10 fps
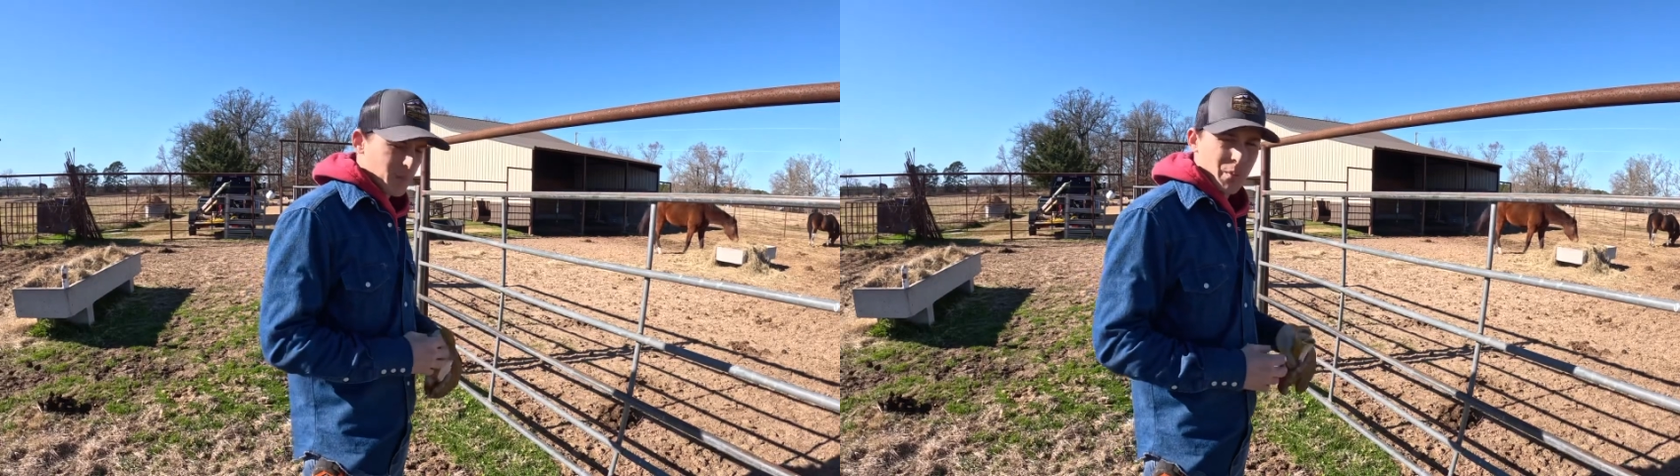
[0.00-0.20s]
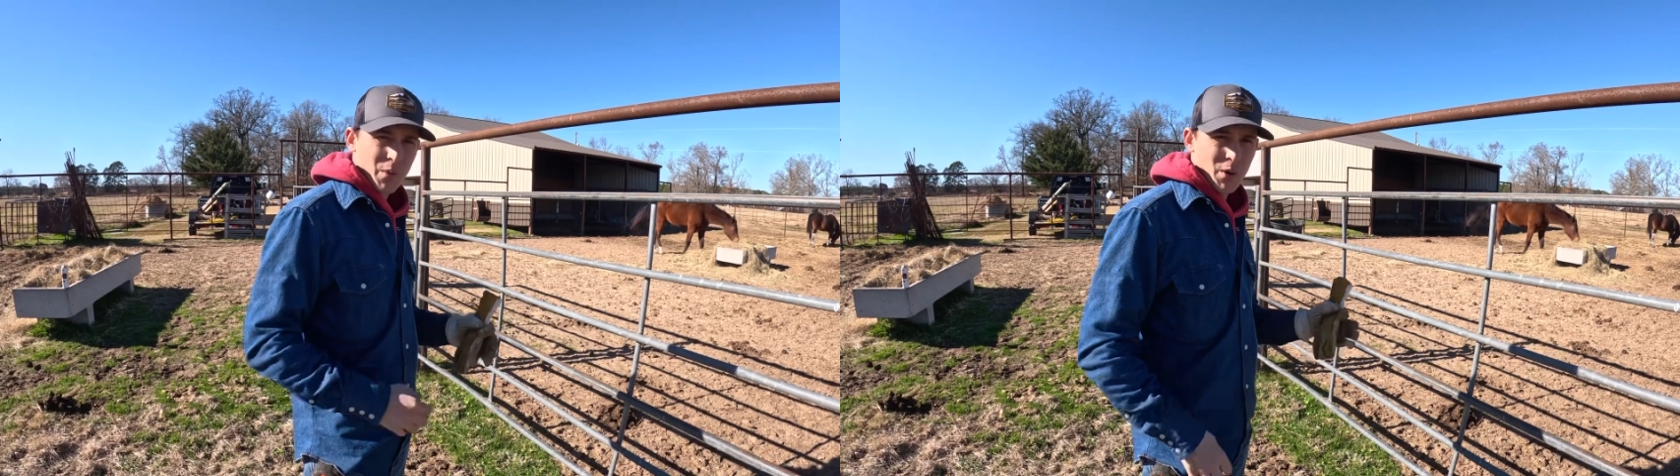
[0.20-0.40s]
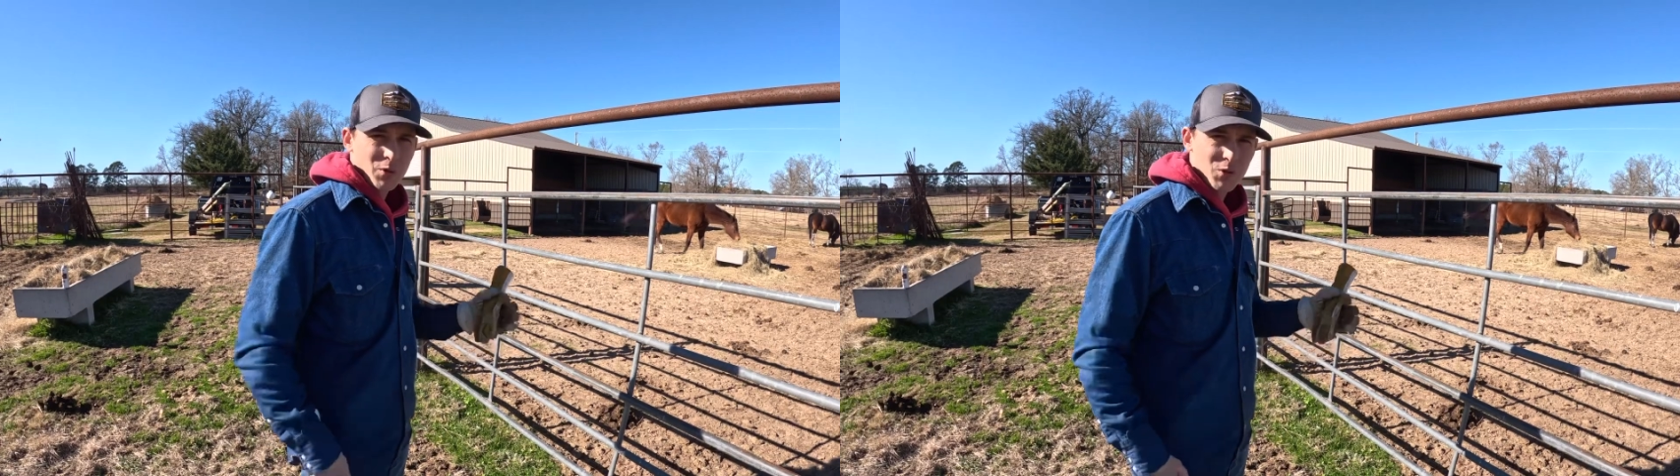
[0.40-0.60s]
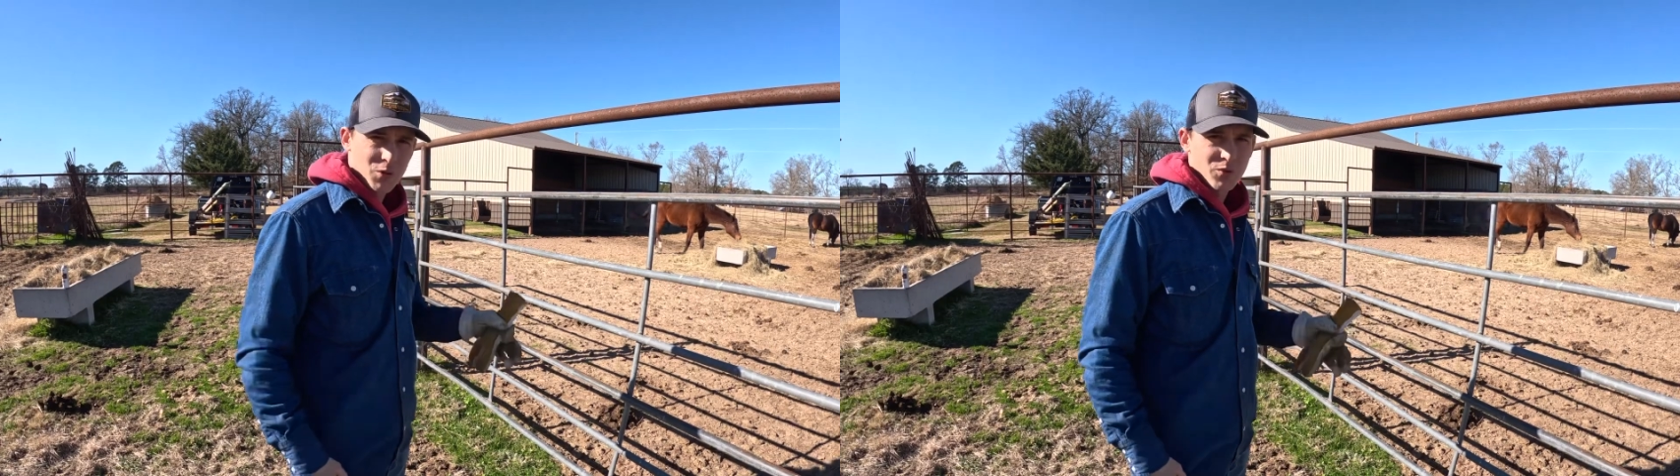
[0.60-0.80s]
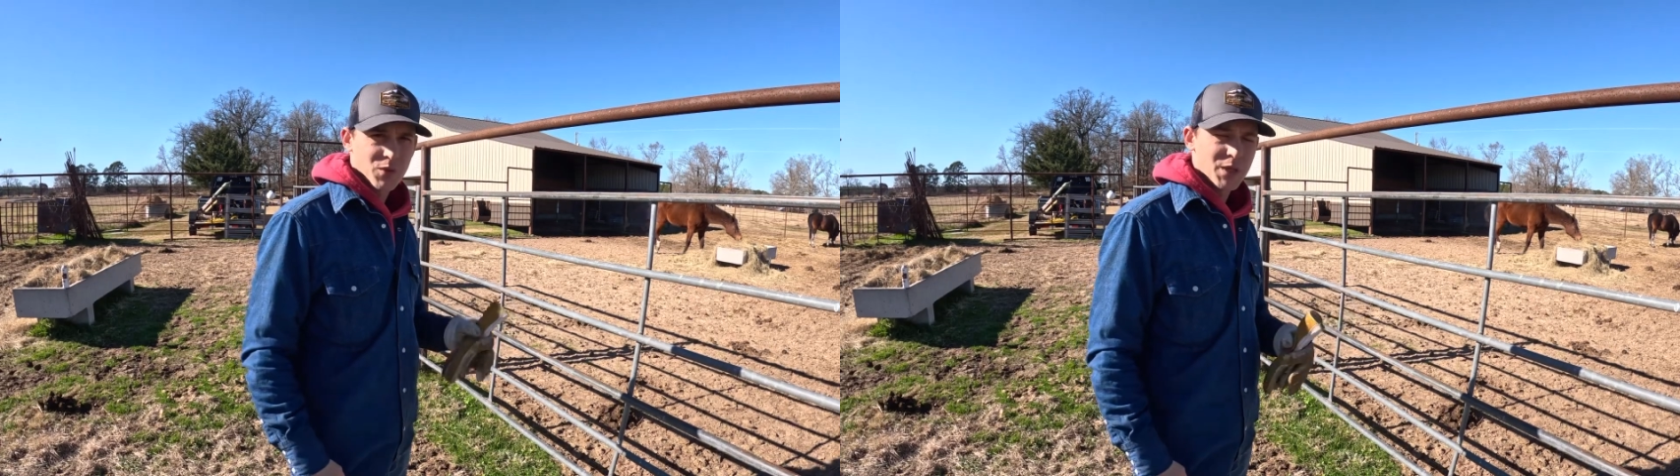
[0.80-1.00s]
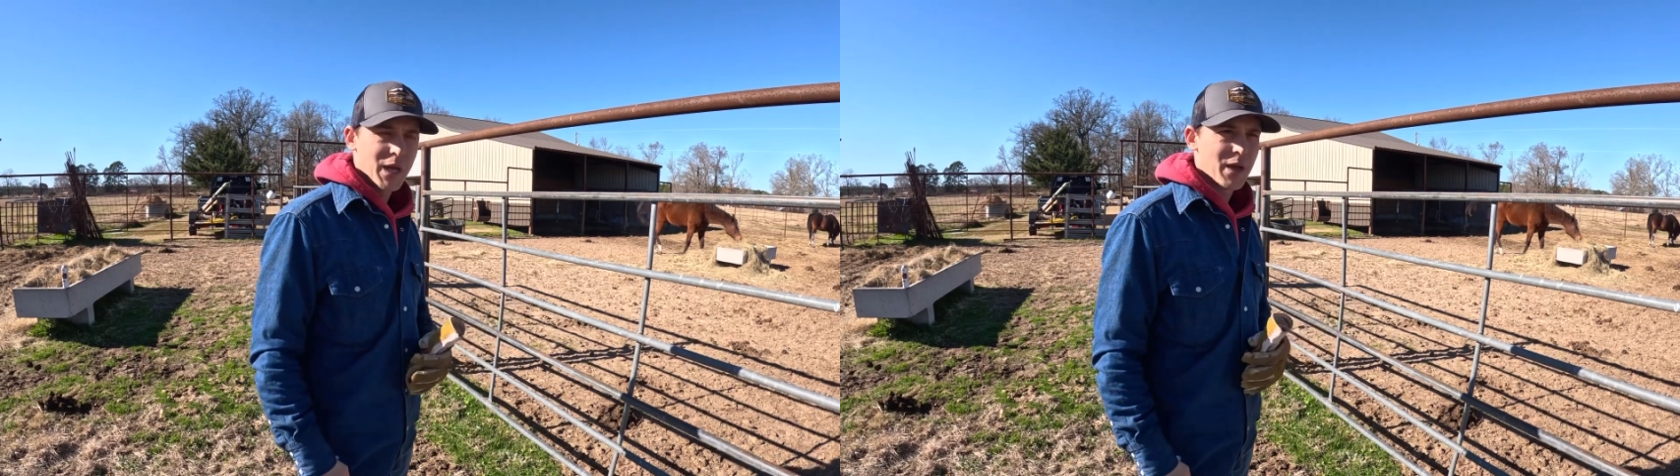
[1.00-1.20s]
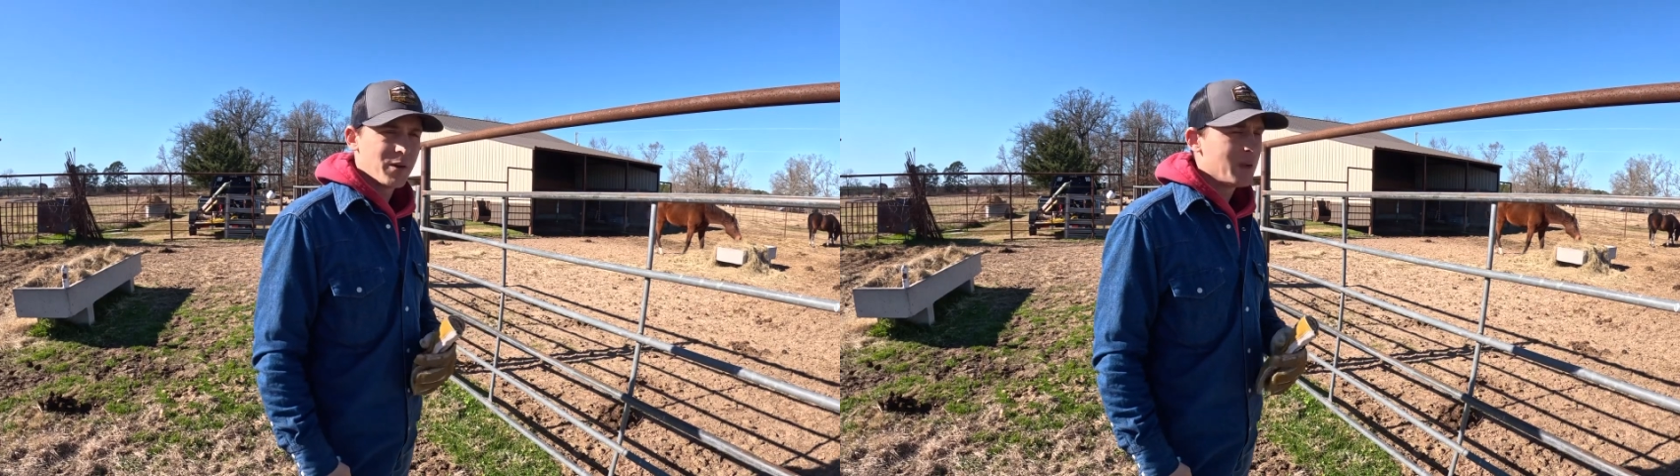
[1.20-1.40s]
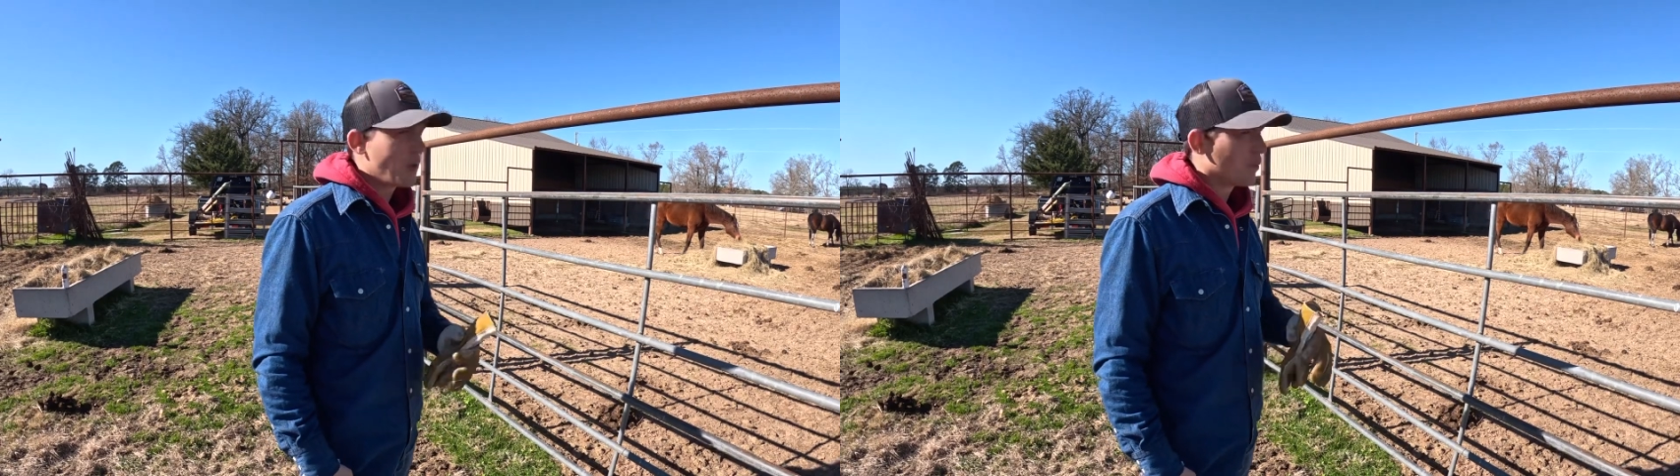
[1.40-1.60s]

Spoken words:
my post 2 foot down.